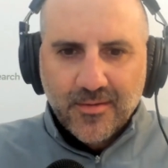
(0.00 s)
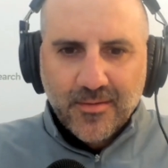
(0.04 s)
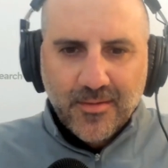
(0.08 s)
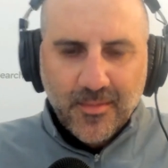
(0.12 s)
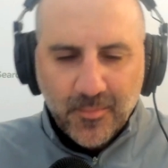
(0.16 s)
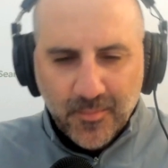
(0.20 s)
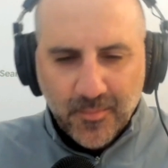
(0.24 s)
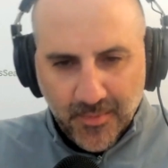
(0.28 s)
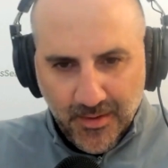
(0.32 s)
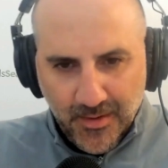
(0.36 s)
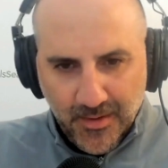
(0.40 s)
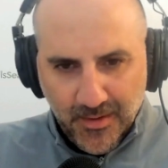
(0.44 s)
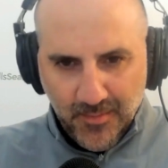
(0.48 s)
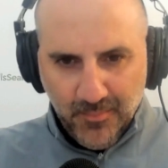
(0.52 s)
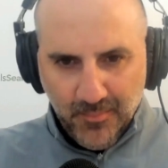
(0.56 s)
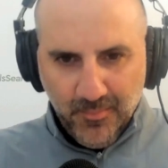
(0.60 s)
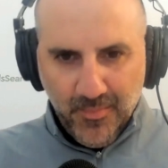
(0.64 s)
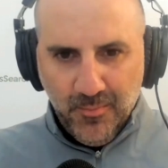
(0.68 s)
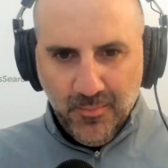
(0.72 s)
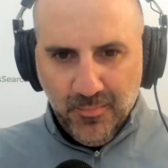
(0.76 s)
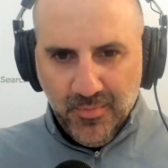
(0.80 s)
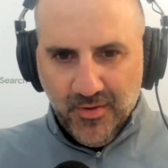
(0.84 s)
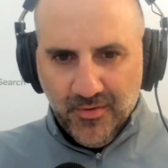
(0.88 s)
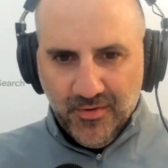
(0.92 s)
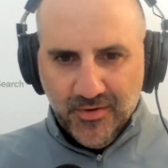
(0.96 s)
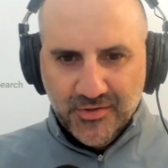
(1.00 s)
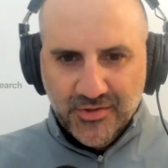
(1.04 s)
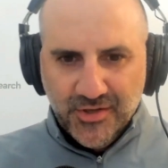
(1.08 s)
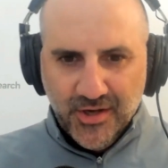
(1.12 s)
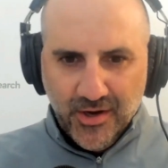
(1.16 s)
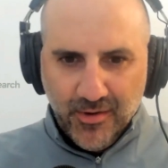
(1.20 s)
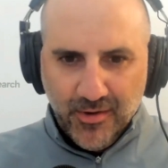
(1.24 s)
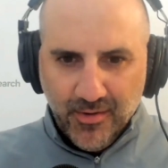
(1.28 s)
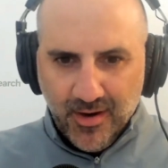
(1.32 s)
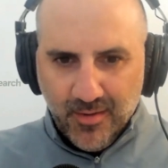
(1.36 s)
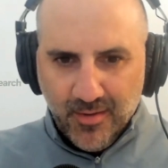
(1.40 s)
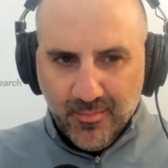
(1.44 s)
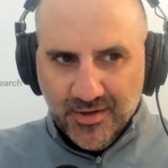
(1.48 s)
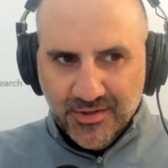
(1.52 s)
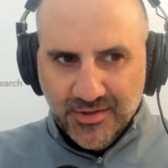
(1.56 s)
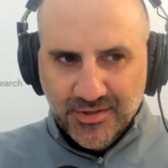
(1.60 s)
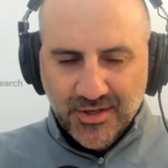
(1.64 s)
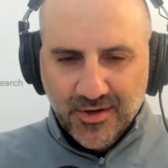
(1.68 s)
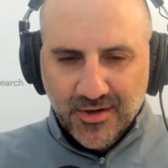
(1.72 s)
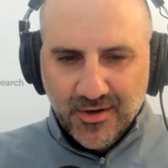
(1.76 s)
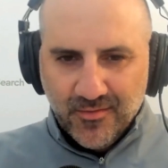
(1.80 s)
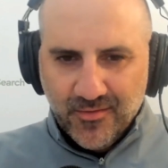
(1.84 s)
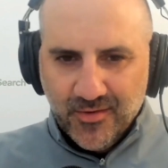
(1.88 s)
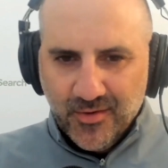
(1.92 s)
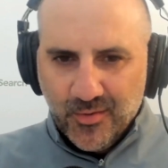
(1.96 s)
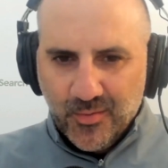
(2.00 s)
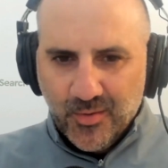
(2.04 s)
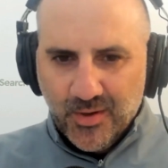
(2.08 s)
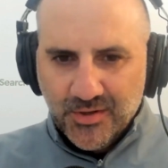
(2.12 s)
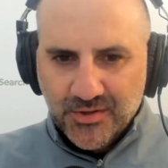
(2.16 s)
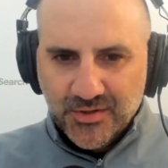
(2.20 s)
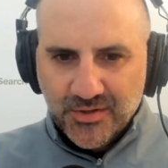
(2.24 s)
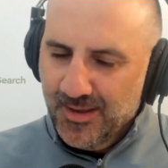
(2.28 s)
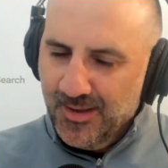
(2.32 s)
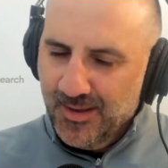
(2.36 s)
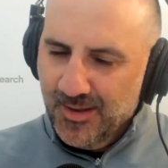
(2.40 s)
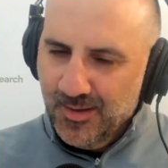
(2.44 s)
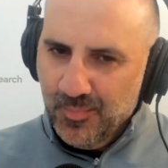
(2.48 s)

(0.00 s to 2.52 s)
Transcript: They might be able to generate a bunch of interview questions,